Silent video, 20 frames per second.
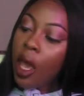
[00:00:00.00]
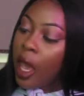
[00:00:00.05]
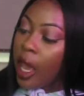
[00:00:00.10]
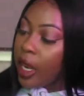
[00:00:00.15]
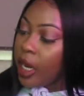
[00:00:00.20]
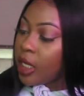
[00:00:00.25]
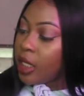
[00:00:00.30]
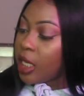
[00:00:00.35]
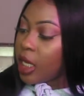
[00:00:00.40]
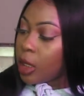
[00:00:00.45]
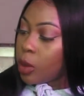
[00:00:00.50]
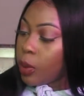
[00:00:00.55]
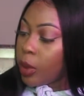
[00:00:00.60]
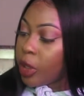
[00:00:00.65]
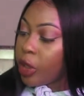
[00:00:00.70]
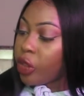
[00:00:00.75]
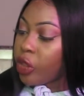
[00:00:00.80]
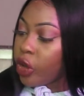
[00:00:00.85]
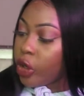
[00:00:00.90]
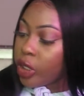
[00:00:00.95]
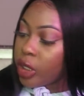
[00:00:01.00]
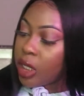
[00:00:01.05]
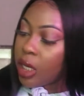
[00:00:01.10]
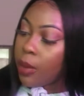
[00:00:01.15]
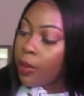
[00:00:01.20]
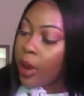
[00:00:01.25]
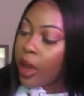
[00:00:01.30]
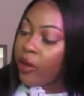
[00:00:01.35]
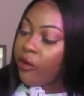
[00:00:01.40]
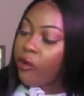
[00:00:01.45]
And it says with a
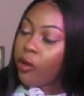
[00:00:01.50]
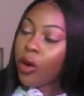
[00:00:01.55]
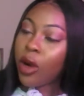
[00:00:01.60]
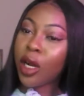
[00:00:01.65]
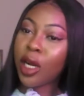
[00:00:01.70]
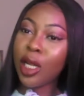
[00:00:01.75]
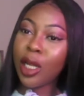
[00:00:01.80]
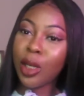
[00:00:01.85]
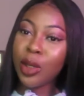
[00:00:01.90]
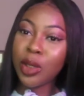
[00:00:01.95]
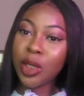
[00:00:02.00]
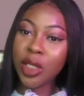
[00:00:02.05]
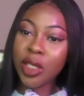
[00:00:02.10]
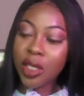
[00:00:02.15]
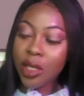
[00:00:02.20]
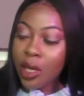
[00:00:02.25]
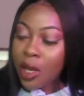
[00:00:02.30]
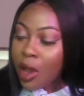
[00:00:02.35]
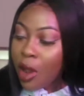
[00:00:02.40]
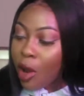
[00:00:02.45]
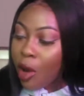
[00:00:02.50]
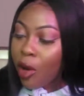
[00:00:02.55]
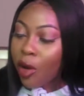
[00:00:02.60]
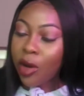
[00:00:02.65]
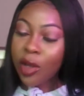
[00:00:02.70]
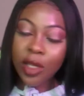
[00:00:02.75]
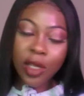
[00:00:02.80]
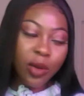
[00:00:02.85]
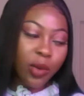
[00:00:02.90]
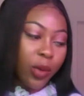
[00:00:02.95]
13x4 closure,
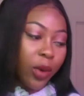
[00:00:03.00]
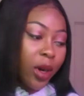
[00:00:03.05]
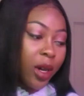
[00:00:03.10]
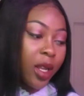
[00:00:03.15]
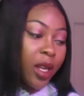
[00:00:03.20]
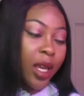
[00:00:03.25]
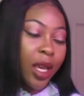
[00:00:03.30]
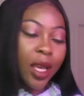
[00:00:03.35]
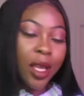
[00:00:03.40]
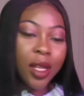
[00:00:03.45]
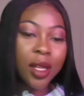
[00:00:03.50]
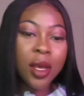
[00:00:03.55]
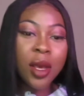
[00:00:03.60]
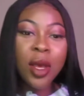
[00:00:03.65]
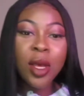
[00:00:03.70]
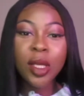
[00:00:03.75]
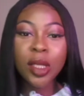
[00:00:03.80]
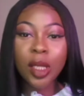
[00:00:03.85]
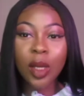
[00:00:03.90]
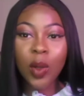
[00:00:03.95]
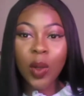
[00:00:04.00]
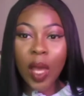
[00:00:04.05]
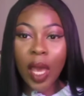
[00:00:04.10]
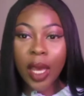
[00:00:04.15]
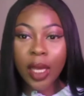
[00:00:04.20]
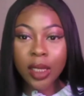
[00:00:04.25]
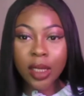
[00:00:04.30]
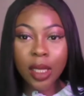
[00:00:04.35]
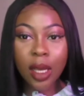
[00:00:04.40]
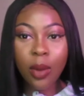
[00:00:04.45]
all in one. And so
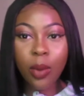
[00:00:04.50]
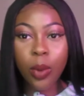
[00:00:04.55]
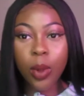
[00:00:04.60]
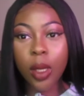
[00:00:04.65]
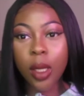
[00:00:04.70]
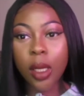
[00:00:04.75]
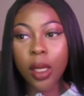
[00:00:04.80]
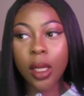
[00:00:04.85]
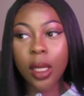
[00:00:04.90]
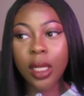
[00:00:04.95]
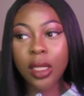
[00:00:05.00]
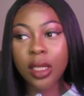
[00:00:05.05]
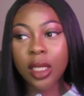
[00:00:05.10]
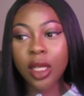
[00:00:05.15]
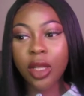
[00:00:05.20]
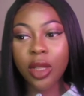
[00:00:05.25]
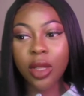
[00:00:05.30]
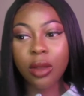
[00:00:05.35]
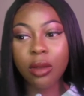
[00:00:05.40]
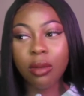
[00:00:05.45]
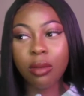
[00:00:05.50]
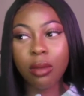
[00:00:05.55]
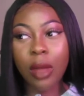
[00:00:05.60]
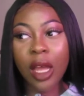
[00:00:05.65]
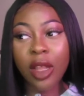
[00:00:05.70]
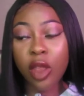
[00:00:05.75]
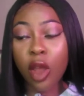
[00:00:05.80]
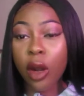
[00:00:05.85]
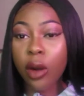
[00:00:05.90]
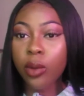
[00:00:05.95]
last time when they said, I
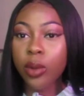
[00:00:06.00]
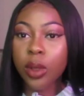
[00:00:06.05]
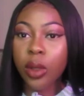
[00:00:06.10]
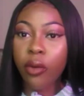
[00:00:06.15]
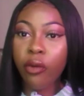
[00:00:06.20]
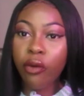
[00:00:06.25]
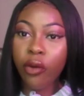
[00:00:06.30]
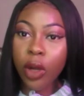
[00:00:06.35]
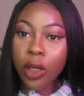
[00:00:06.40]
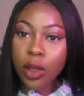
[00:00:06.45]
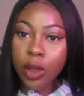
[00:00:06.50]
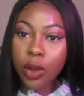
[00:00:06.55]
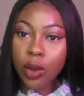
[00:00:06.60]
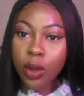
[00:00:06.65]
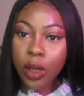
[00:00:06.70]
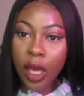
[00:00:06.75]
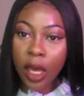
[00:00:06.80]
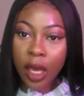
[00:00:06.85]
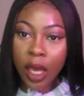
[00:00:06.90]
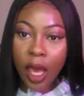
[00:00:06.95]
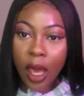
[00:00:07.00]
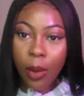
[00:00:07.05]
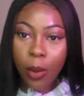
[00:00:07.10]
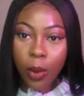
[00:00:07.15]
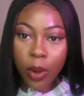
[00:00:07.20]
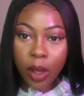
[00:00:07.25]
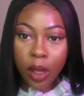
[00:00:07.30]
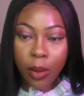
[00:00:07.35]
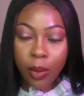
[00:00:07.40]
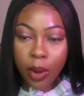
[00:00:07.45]
thought it was a frontal that came
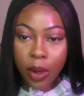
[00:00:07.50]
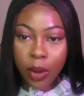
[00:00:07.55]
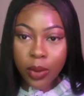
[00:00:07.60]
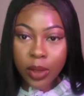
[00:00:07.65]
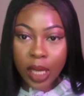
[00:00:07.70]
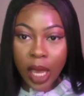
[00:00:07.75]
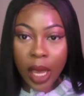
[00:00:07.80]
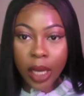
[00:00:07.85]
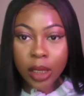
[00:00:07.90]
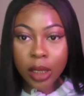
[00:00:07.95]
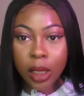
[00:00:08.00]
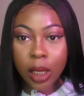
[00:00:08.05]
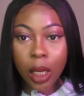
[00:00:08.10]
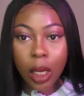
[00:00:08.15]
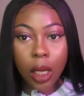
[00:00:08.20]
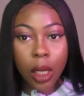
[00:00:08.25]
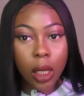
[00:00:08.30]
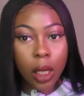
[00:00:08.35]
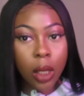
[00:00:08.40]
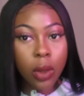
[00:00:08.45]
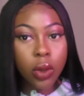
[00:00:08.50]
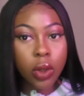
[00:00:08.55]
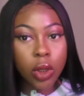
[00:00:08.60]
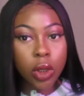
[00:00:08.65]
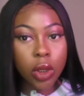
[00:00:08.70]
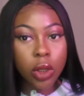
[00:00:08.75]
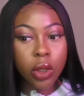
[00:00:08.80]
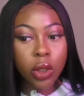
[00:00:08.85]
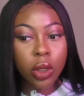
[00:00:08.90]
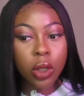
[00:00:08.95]
with it, but it was actually a
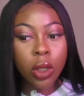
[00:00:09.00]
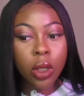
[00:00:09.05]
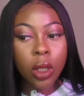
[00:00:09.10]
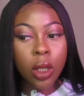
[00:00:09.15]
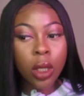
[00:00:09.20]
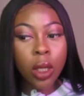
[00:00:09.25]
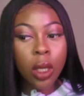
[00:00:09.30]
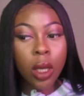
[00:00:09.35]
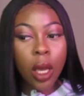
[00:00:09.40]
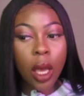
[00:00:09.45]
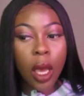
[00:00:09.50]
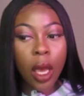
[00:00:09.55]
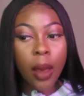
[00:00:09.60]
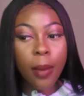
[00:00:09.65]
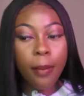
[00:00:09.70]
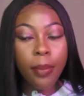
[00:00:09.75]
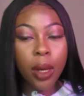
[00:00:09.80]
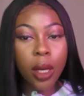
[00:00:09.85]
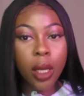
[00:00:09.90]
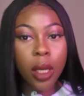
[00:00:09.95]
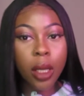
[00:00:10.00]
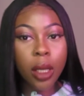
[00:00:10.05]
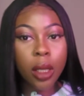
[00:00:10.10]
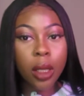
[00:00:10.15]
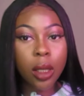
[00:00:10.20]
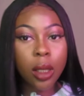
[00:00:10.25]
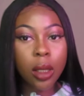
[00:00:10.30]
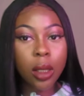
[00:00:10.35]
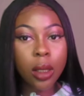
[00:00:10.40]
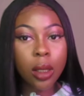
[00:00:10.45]
closure.
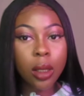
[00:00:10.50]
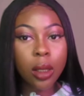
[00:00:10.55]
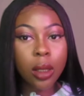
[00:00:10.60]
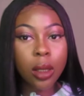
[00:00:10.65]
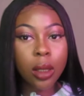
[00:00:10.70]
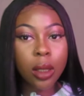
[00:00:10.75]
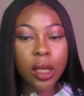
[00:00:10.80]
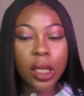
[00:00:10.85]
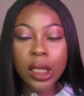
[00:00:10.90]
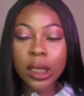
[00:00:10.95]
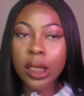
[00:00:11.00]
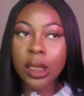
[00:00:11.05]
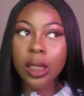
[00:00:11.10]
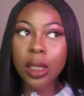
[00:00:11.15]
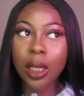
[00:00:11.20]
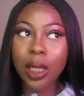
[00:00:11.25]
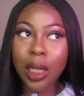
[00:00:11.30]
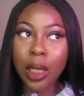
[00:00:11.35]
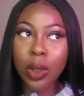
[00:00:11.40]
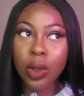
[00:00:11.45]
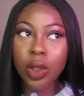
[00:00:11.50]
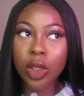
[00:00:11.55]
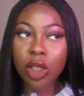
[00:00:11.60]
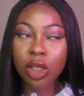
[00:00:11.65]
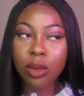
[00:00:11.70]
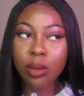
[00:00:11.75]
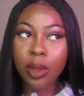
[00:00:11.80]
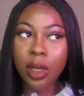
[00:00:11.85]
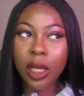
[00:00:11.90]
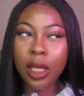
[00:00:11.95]
But this is a closure,
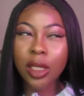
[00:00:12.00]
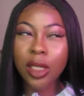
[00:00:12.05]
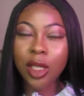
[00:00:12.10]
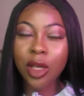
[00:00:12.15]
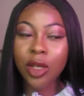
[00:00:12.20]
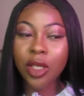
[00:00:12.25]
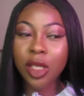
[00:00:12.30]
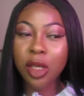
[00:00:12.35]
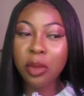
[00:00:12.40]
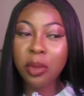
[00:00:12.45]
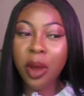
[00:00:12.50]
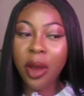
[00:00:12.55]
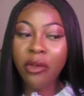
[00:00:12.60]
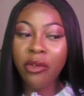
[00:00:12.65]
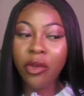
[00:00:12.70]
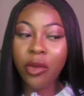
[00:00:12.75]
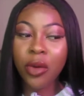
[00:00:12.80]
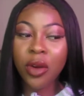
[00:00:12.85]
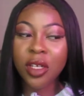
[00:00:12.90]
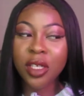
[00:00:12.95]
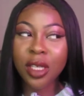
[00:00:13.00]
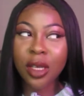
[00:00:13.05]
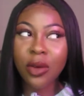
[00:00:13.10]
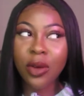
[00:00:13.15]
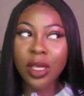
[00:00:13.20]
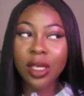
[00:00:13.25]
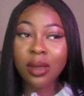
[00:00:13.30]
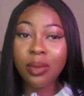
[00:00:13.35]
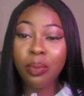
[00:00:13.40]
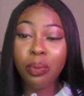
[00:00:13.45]
but it's 13x4, so
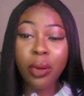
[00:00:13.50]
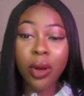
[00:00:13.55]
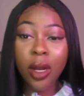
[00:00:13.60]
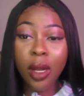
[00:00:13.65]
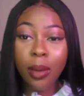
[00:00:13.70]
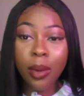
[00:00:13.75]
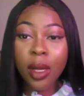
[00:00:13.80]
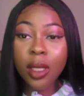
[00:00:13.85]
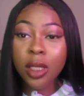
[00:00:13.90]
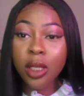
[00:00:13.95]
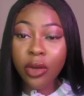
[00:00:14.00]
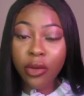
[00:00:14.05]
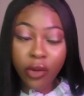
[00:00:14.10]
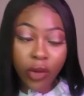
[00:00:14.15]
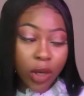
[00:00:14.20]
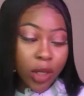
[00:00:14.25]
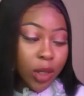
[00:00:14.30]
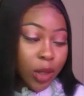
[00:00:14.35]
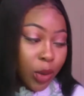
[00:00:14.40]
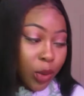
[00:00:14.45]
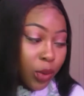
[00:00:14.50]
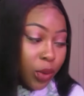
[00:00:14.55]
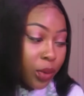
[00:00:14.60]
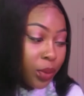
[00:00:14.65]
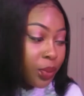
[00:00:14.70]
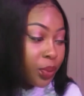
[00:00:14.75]
it's pretty much a frontal.